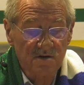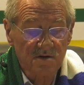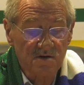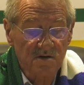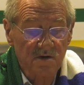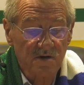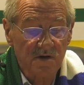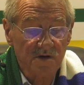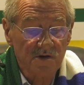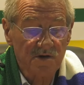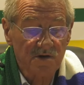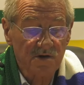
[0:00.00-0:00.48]
to
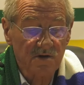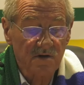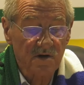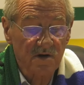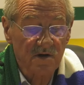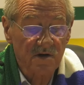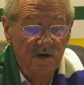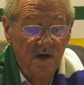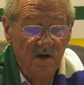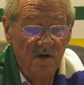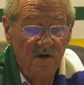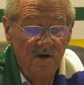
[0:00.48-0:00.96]
ensure
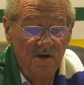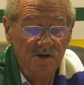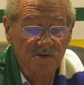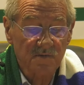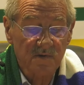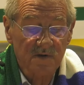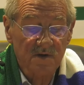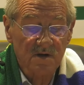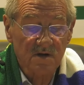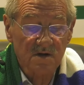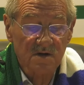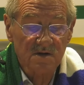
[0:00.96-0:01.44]
that our
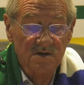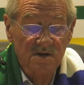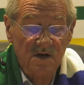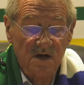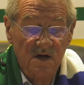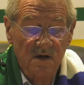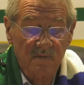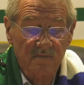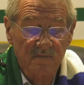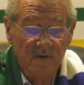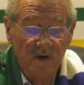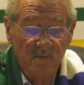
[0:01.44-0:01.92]
hospitals
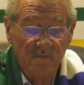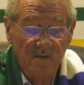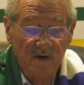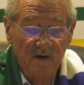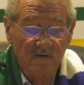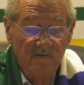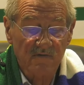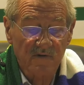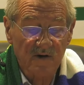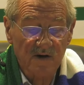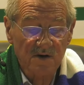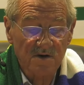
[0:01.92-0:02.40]
are properly
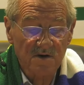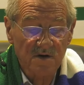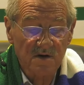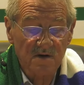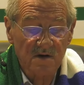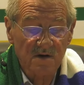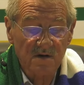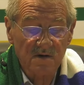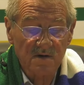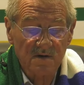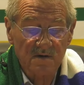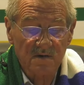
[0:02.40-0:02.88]

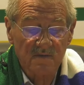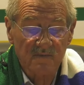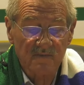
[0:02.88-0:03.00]
functional